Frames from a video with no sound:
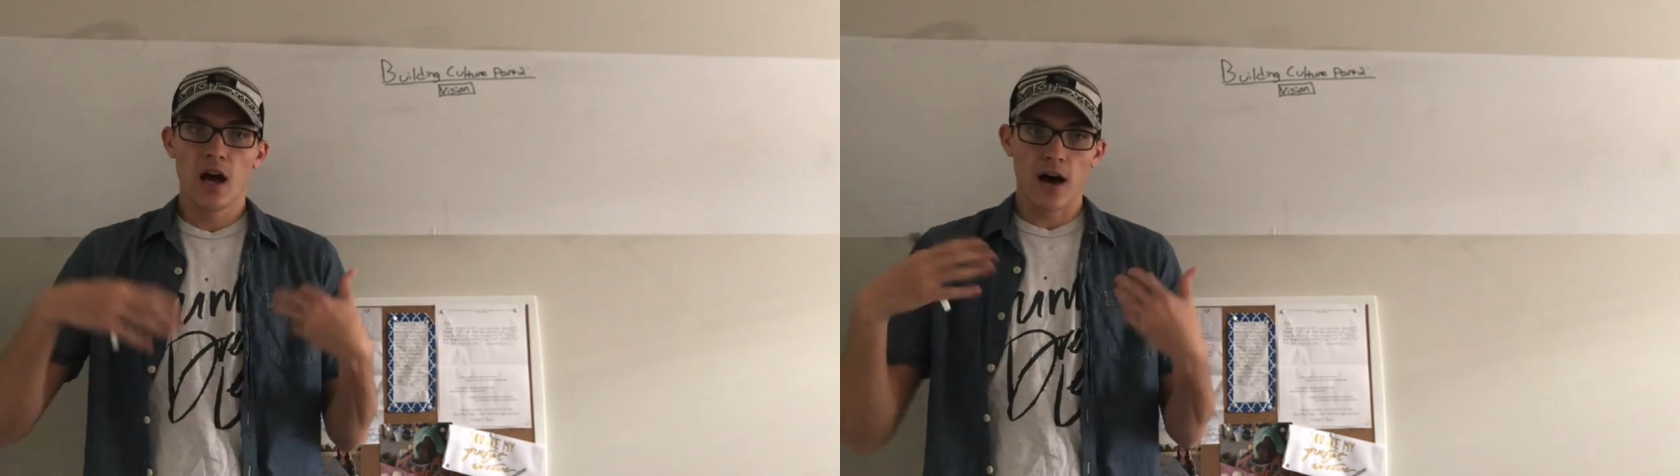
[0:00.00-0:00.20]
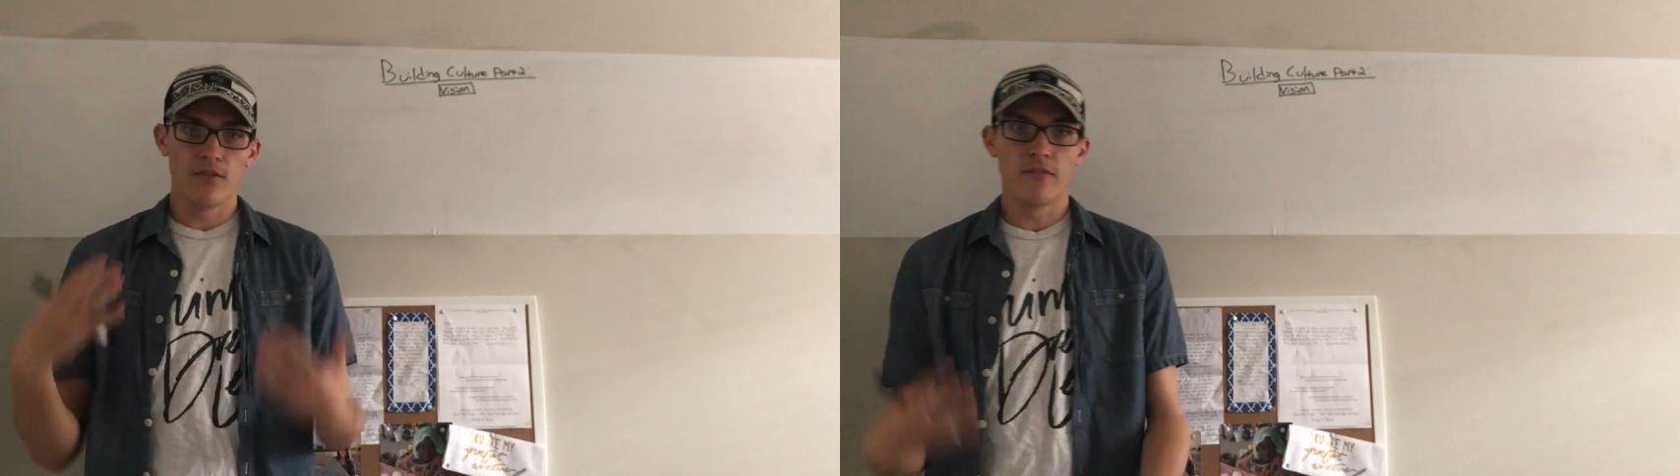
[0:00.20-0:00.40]

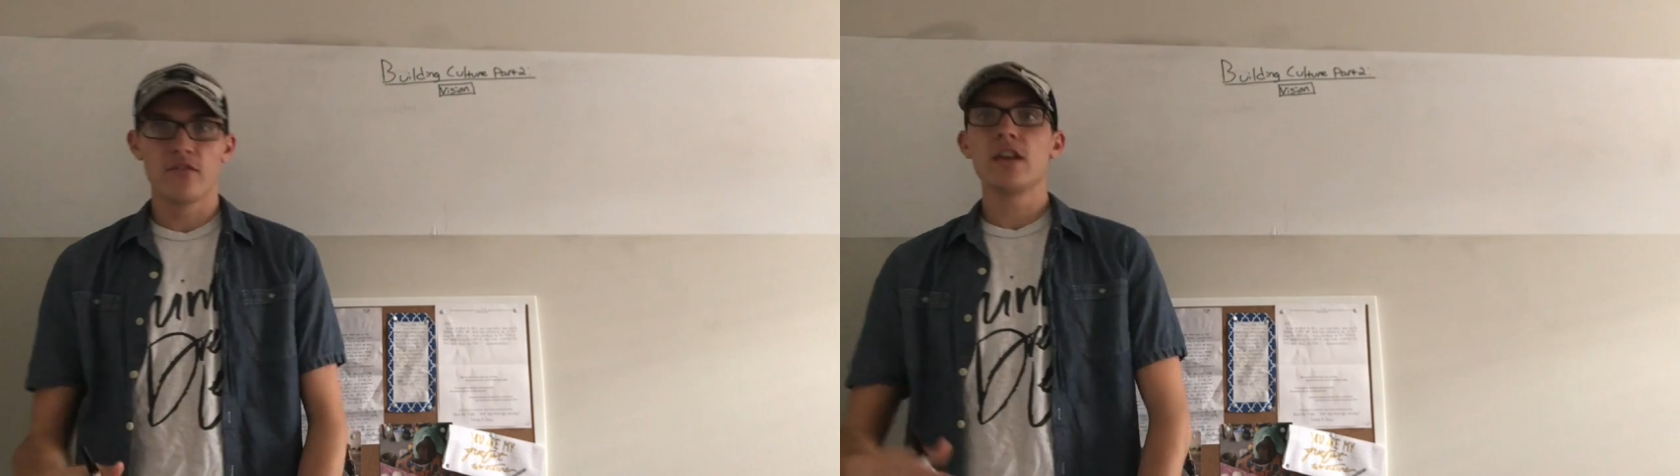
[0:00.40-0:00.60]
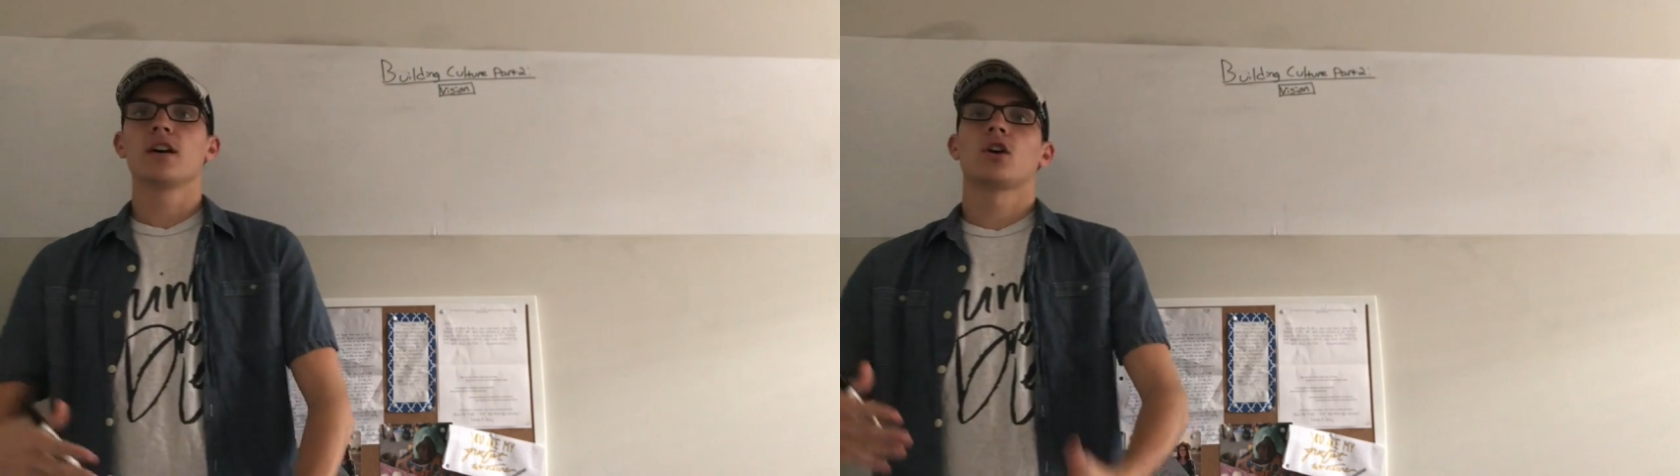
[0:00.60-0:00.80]
of a
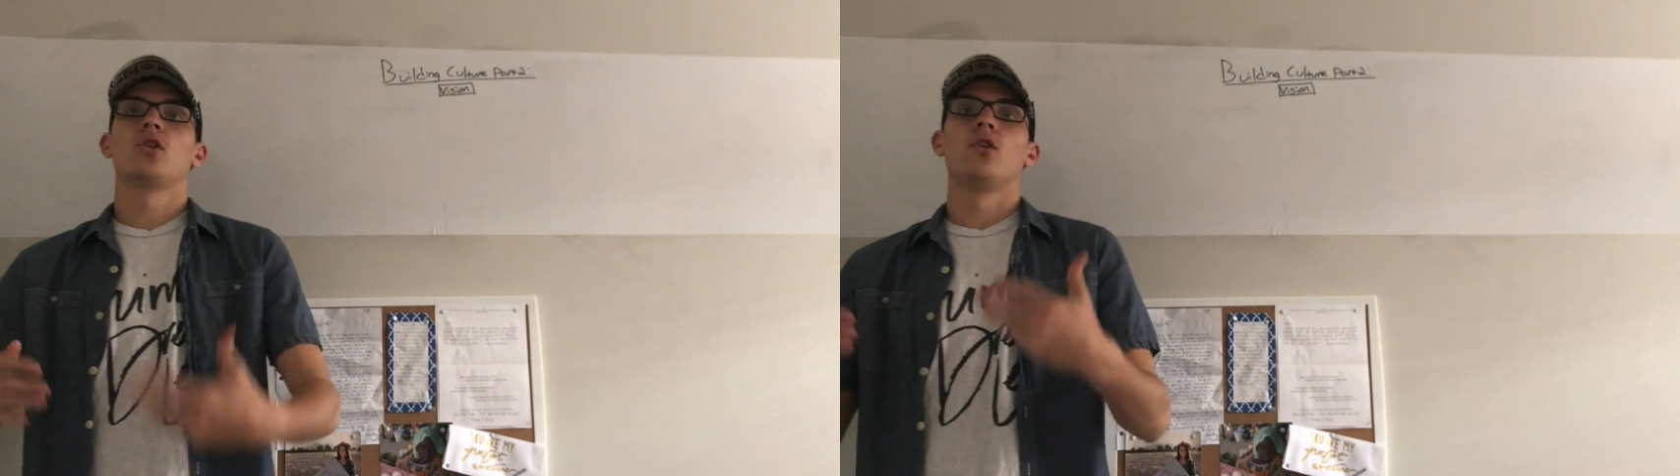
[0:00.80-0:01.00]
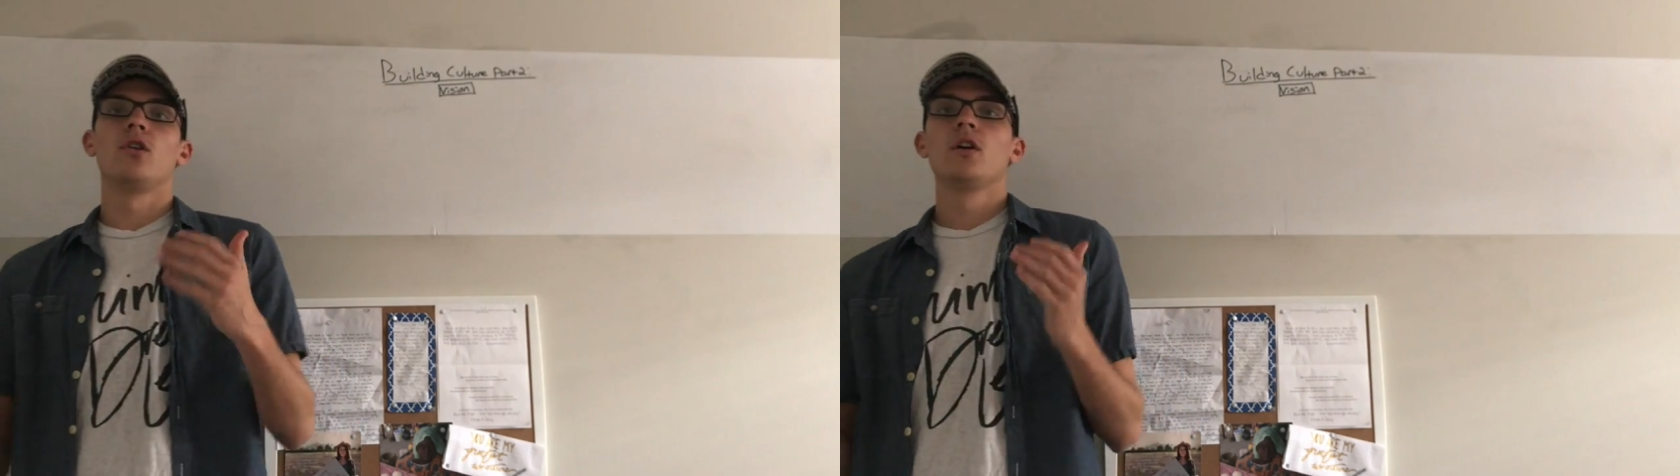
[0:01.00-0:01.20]

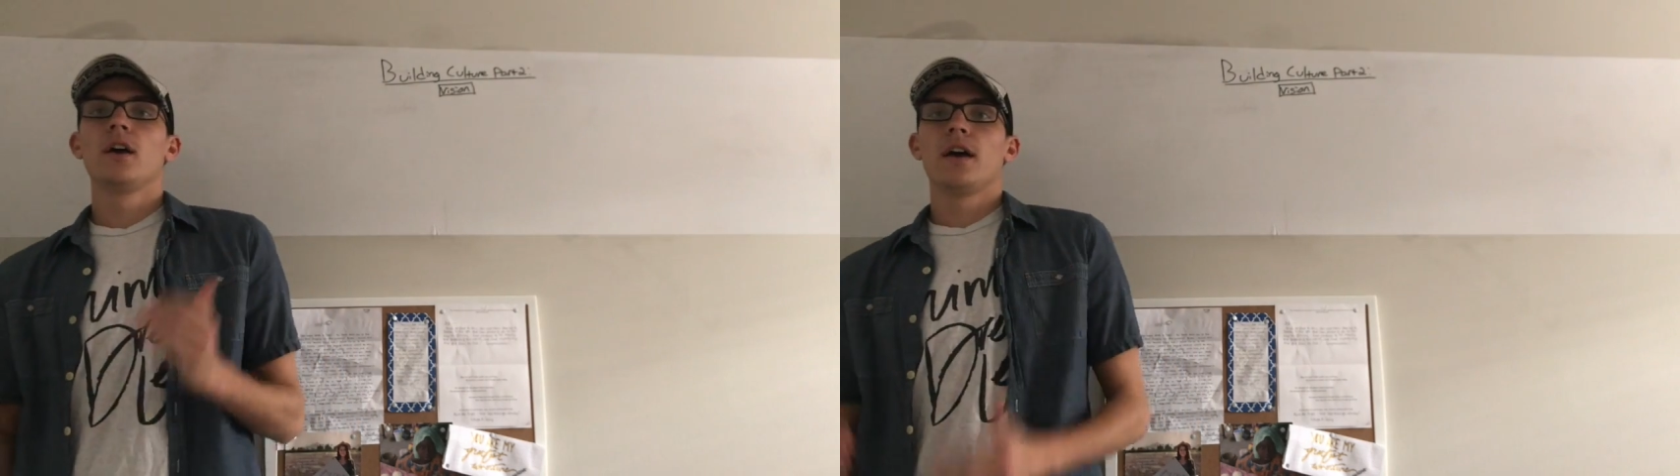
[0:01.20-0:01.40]
vehicle,